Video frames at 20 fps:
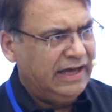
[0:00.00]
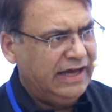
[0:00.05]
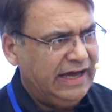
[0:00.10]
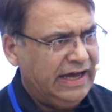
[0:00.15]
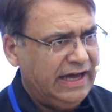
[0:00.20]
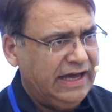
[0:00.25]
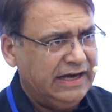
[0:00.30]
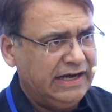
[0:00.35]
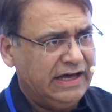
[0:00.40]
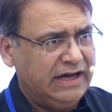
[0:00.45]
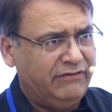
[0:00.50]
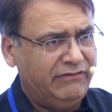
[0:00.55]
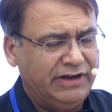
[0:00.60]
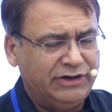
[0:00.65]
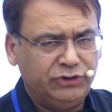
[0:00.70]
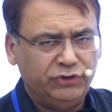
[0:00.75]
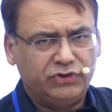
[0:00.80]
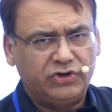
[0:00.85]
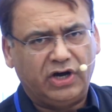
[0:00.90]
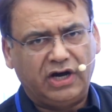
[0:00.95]
and
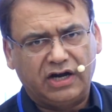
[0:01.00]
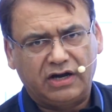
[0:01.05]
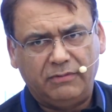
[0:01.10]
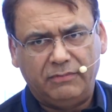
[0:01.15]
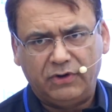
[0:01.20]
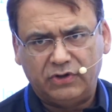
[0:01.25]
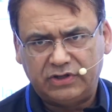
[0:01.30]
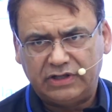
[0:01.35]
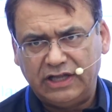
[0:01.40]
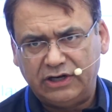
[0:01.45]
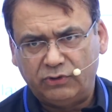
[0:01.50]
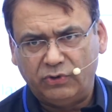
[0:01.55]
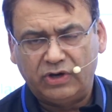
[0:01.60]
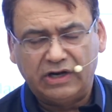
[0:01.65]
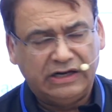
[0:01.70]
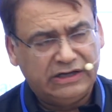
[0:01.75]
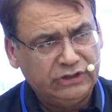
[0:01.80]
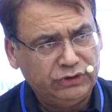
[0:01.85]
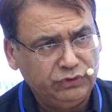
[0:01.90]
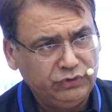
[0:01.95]
when you talk about that we're
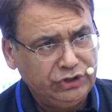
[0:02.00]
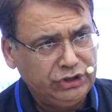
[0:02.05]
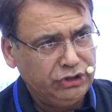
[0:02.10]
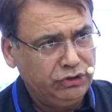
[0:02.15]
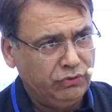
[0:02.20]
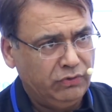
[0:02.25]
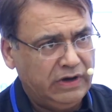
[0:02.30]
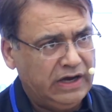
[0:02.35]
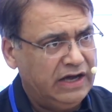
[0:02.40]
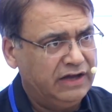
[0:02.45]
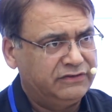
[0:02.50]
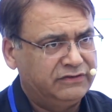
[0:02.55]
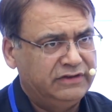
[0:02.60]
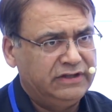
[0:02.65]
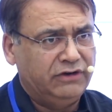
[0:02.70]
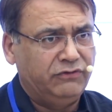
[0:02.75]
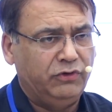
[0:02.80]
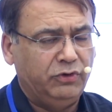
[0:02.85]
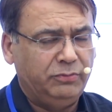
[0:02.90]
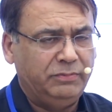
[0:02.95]
going to do EUS,
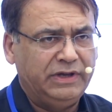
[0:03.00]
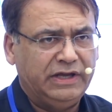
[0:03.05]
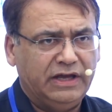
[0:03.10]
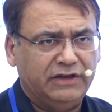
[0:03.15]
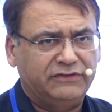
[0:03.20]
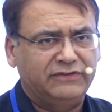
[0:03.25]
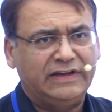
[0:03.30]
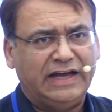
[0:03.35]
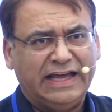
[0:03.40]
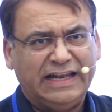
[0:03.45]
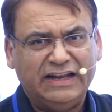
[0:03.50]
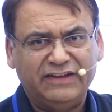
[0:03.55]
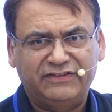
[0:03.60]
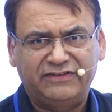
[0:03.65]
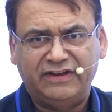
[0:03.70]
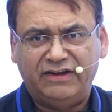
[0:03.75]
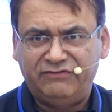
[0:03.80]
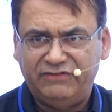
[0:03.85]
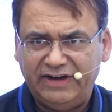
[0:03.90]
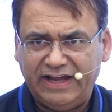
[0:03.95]
there would be a
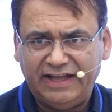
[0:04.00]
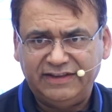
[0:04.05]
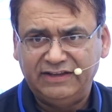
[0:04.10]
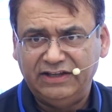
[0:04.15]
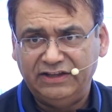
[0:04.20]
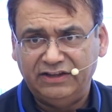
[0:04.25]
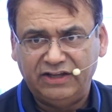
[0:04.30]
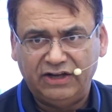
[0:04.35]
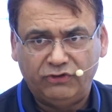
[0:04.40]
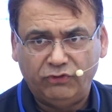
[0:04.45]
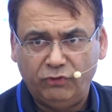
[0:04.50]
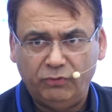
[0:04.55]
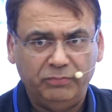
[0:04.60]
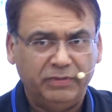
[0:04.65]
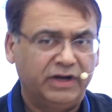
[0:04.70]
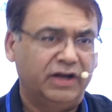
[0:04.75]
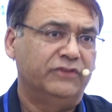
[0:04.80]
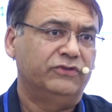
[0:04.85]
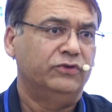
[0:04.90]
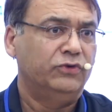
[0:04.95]
silence of death in the room
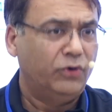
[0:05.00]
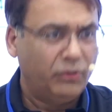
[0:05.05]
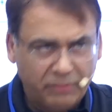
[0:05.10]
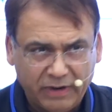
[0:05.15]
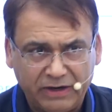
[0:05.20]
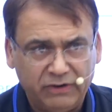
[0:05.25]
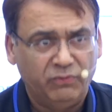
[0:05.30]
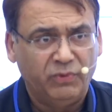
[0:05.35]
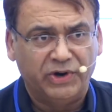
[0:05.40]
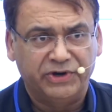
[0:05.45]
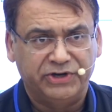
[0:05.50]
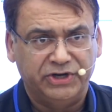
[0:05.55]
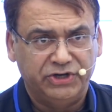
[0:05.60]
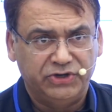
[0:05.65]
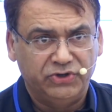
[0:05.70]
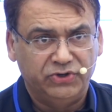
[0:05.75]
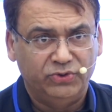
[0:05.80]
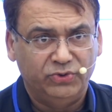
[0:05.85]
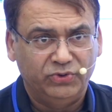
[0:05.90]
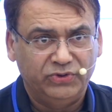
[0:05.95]
because nobody
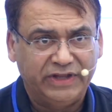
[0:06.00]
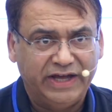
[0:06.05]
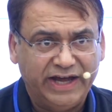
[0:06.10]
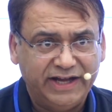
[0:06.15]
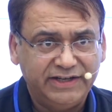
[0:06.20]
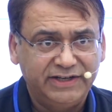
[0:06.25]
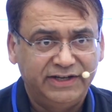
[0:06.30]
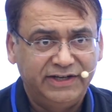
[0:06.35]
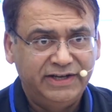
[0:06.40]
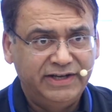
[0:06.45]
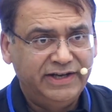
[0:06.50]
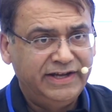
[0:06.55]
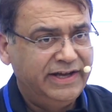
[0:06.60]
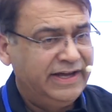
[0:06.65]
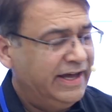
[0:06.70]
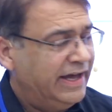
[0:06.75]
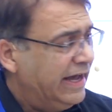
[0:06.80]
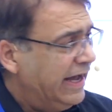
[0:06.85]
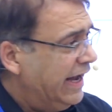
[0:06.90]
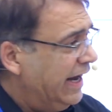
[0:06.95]
wanted to do that.
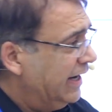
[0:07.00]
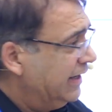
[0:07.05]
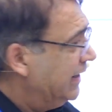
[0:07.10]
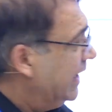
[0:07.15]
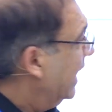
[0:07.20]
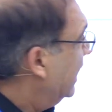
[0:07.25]
And